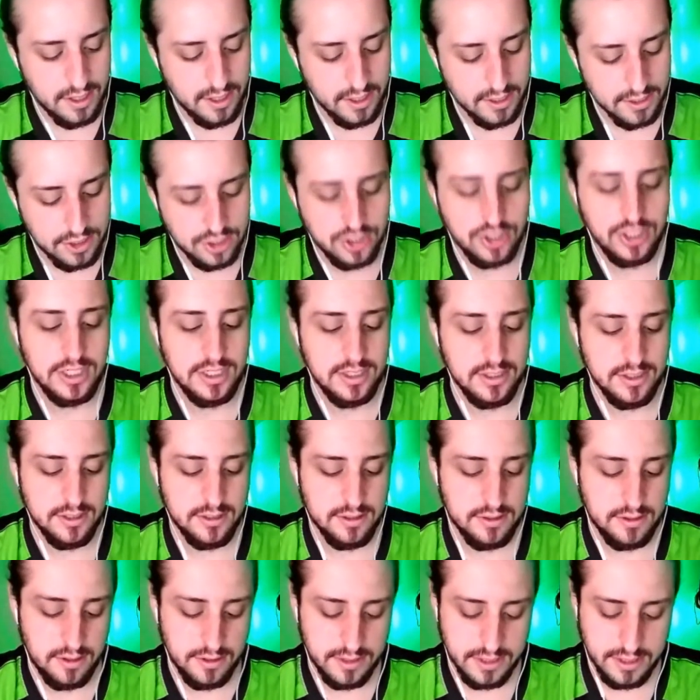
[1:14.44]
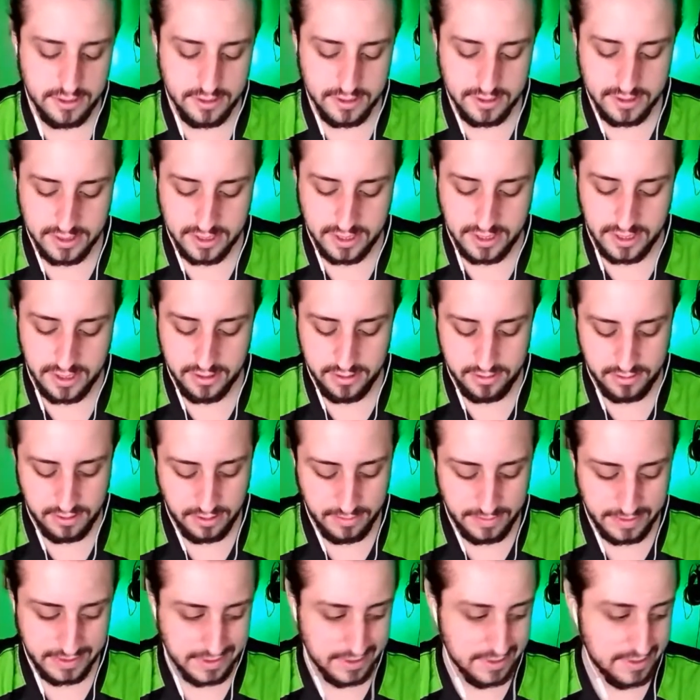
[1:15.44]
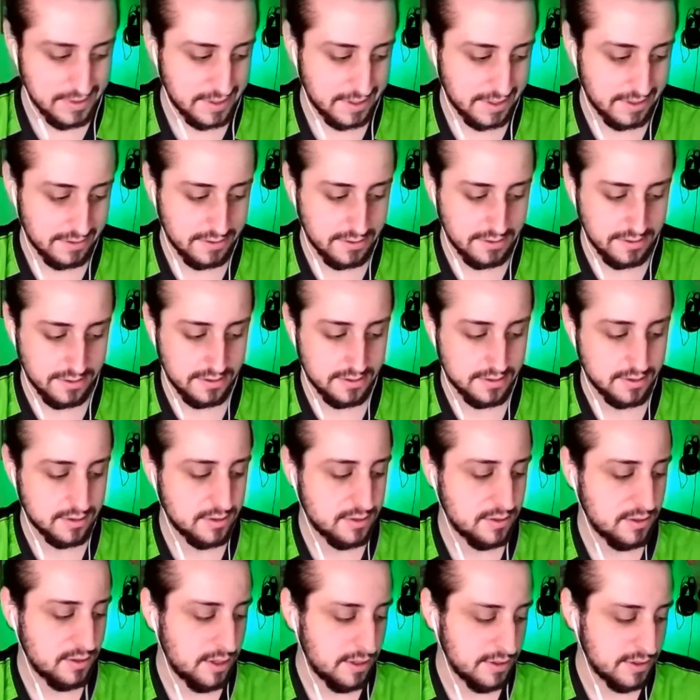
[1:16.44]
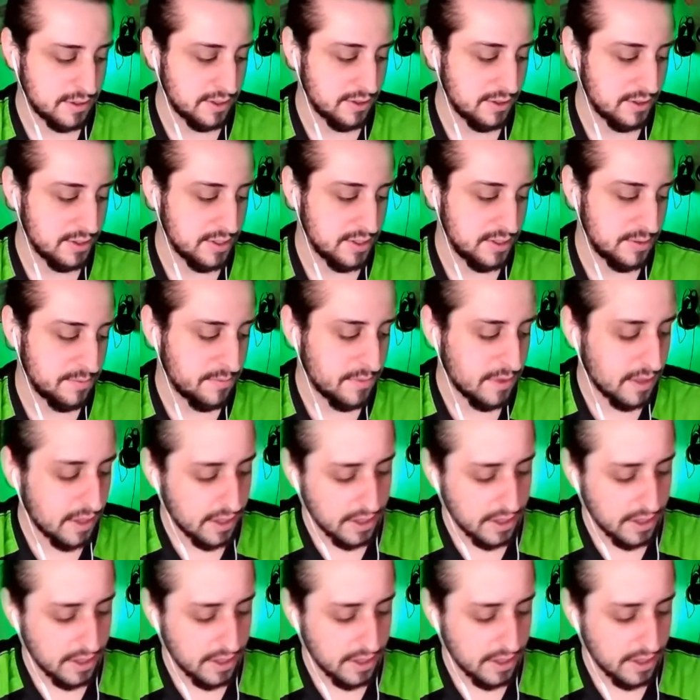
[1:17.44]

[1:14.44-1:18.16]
Cheetah on the other side. I'm not going to take out the discs. I think you can get it.